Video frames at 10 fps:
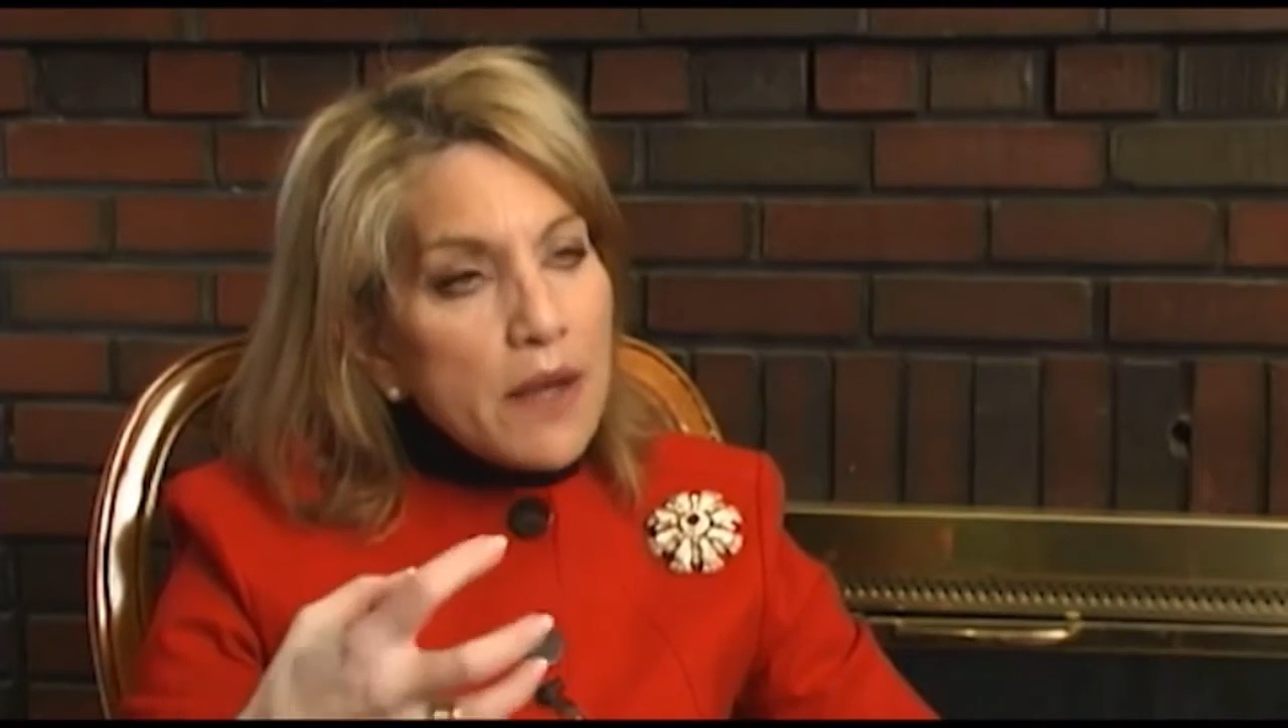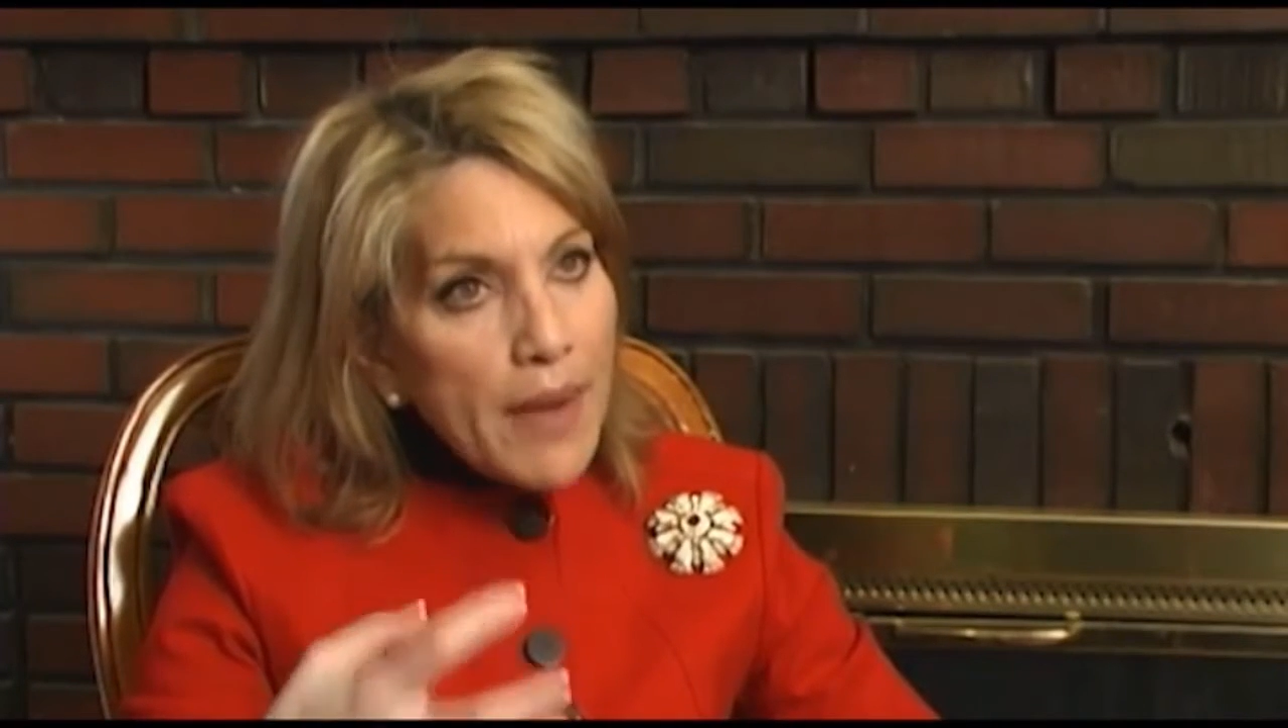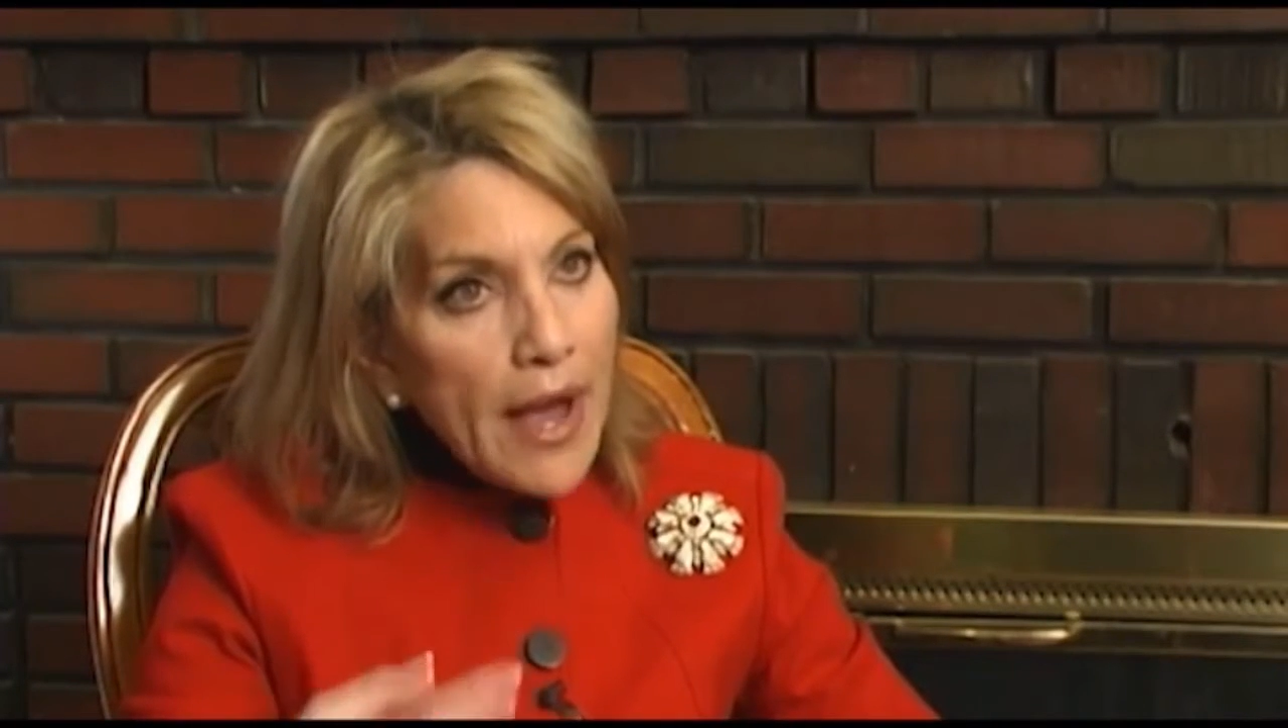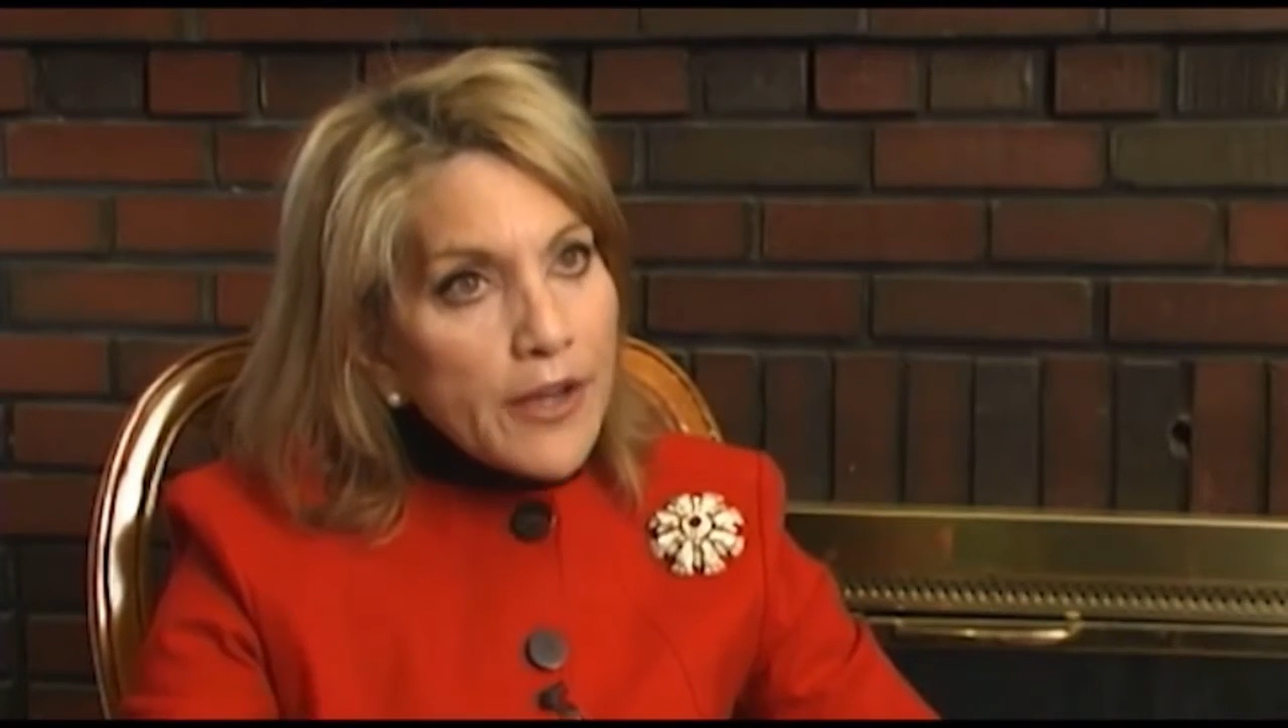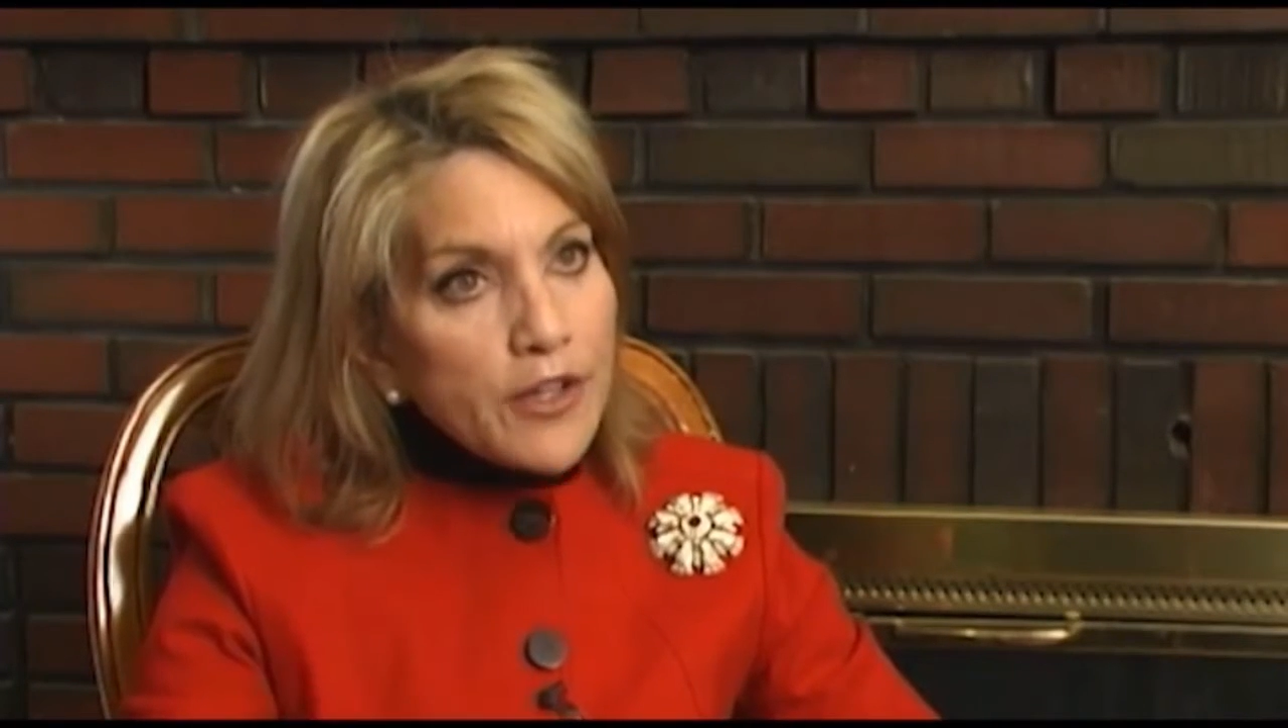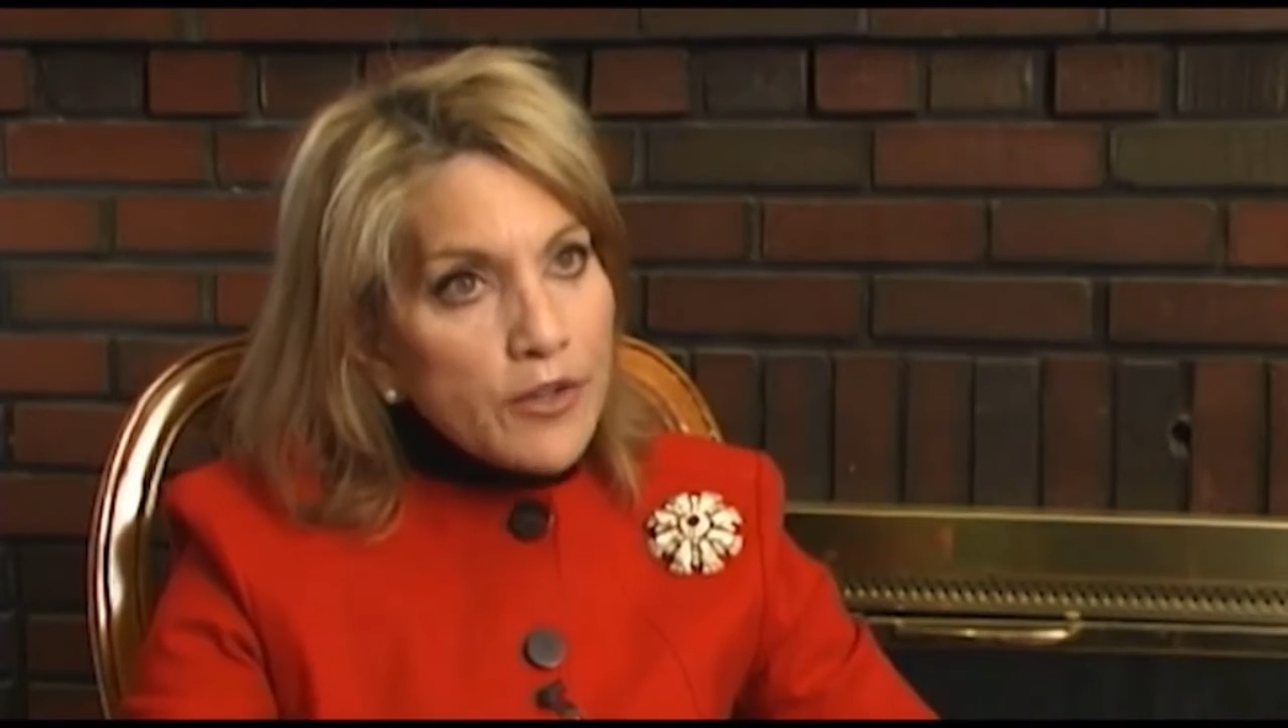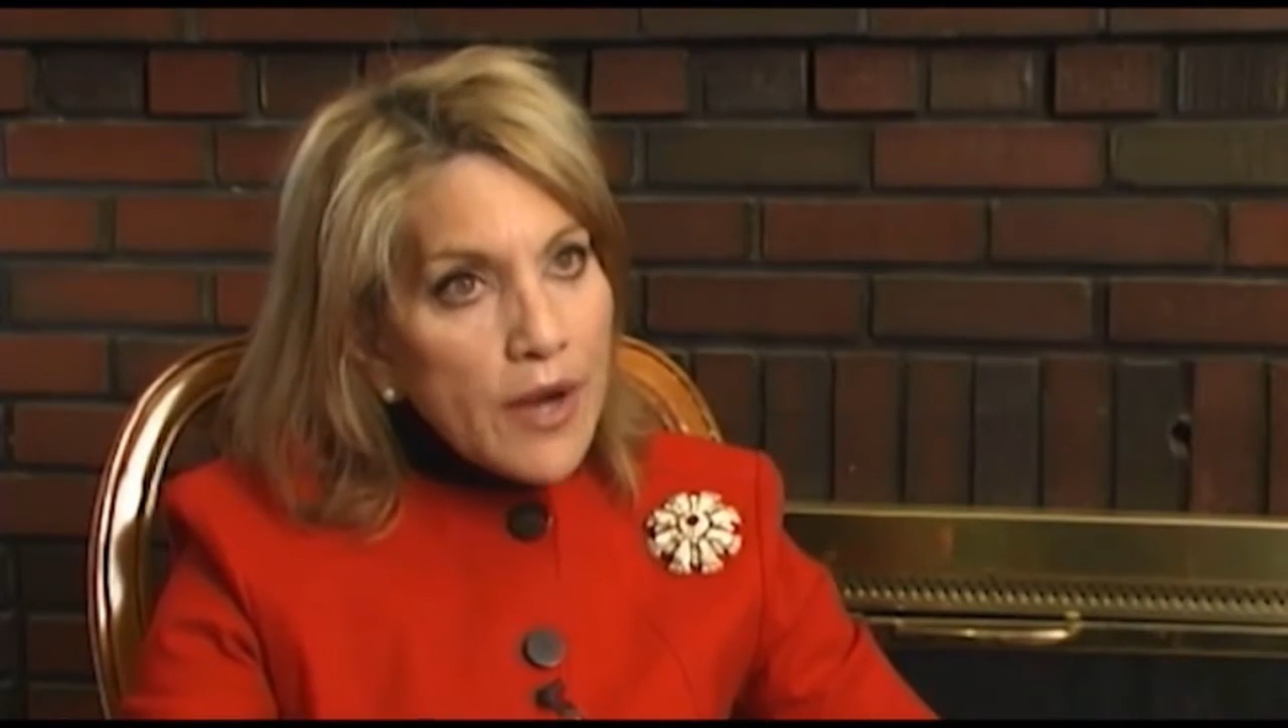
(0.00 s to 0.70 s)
about your